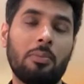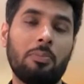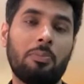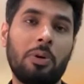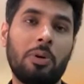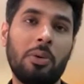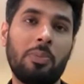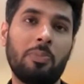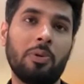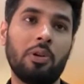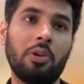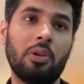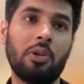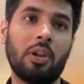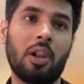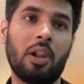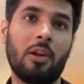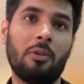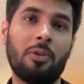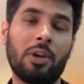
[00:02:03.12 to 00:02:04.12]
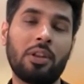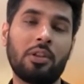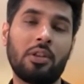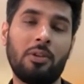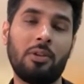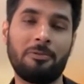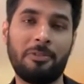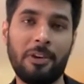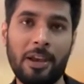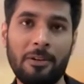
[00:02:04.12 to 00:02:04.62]
people, when
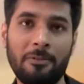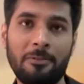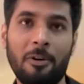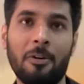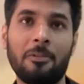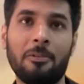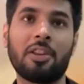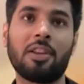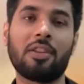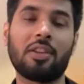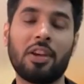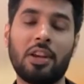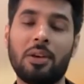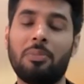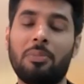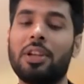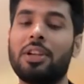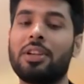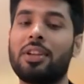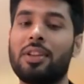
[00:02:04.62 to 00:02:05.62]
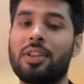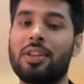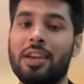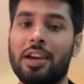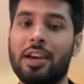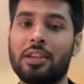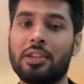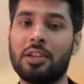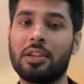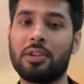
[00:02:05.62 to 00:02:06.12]
the wave of sustainability
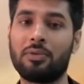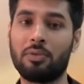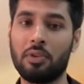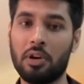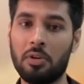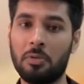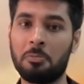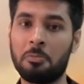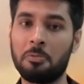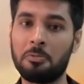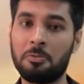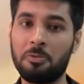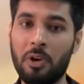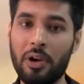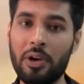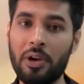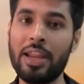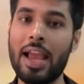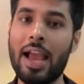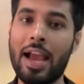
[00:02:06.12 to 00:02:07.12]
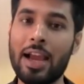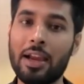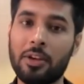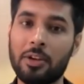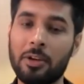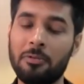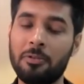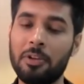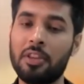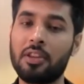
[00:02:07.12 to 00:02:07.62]
started, were very
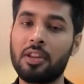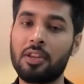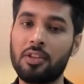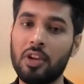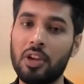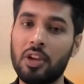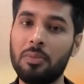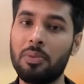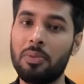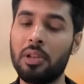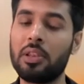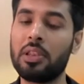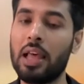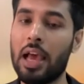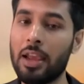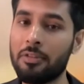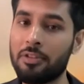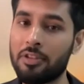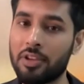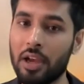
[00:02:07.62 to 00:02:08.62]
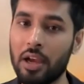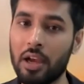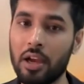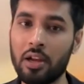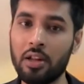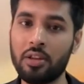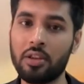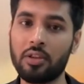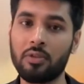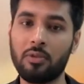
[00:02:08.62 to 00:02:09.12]
active in sustainable
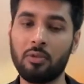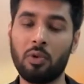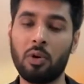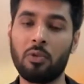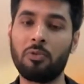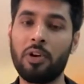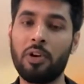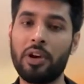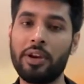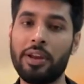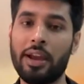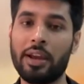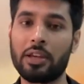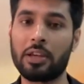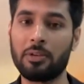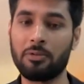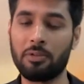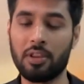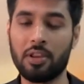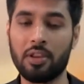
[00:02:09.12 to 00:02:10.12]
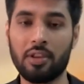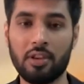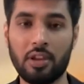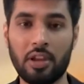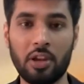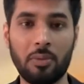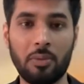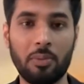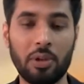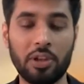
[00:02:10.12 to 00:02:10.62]
lifestyles, were very active in
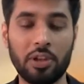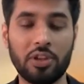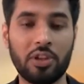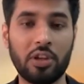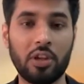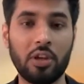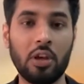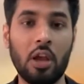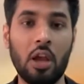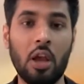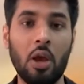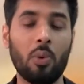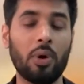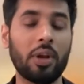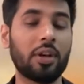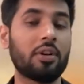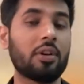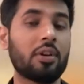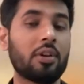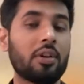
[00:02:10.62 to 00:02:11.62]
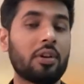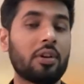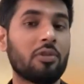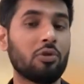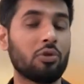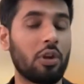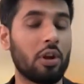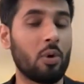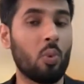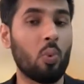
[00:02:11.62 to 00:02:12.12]
sustainability when it comes to
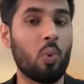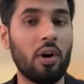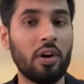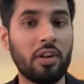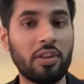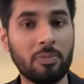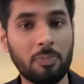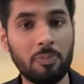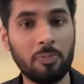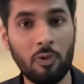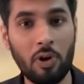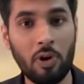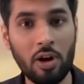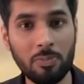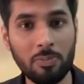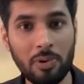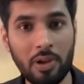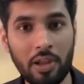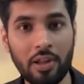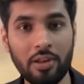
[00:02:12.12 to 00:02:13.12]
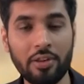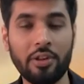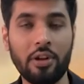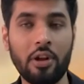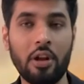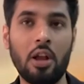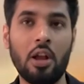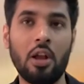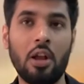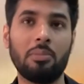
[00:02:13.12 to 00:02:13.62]
their works, workplace.
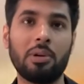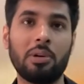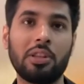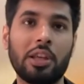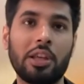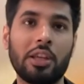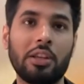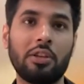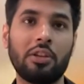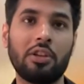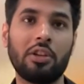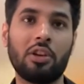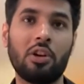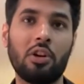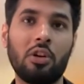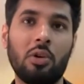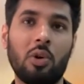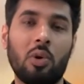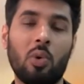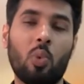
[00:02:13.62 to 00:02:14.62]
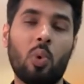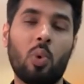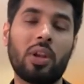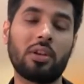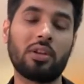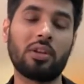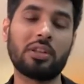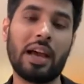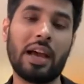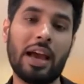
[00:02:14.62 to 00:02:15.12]
But then, you know, when
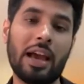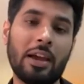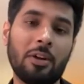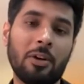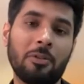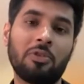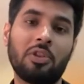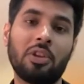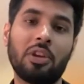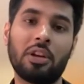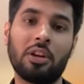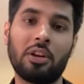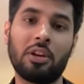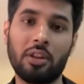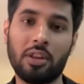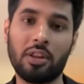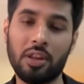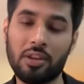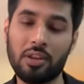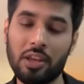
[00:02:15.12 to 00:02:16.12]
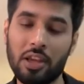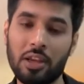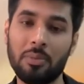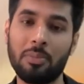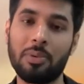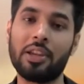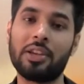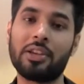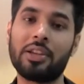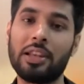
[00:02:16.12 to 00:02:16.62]
tired of their
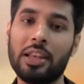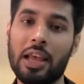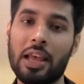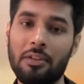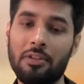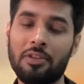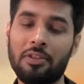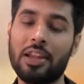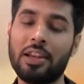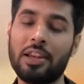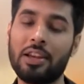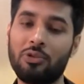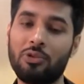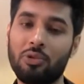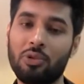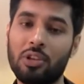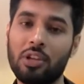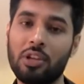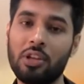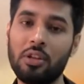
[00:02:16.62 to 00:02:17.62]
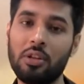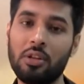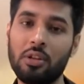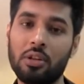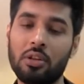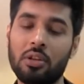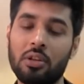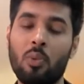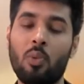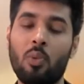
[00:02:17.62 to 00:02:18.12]
sustainability lifestyle and routine,
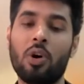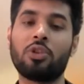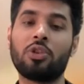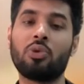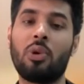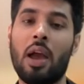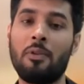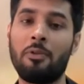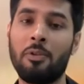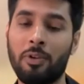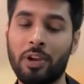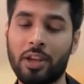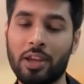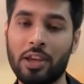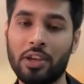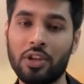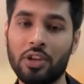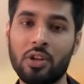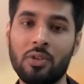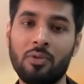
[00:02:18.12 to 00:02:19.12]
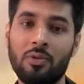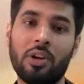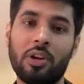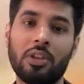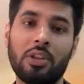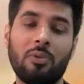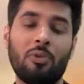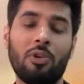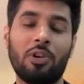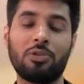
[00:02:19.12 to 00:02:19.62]
they want to have a vacation where
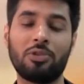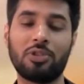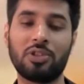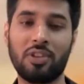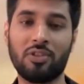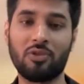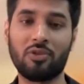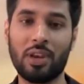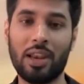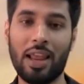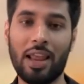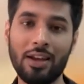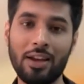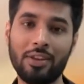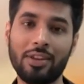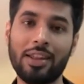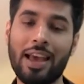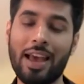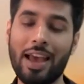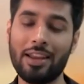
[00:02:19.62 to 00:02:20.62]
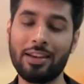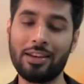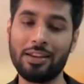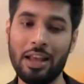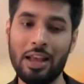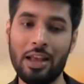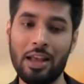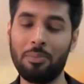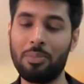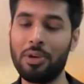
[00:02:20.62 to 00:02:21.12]
they want to just relax and
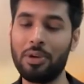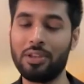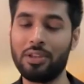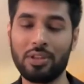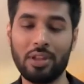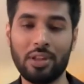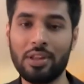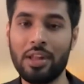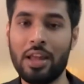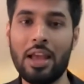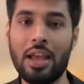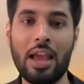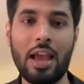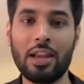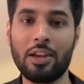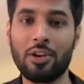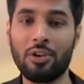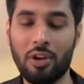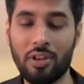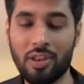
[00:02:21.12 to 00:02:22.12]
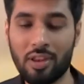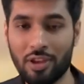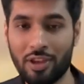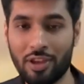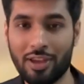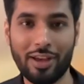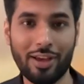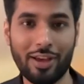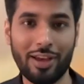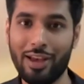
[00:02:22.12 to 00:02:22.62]
be in this
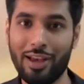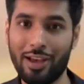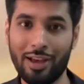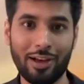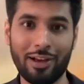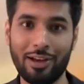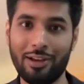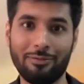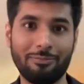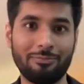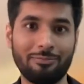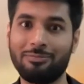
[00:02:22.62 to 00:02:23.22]
hedonistic, uh,